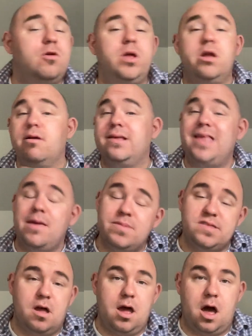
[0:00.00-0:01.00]
Your exam
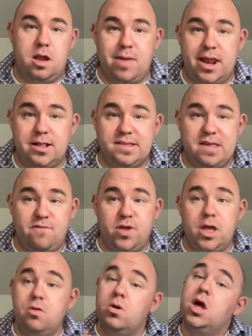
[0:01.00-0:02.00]
is not automatically set for
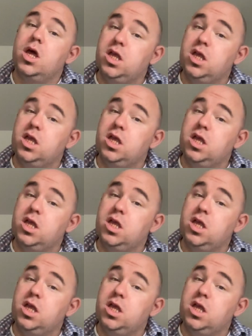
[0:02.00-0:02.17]
you.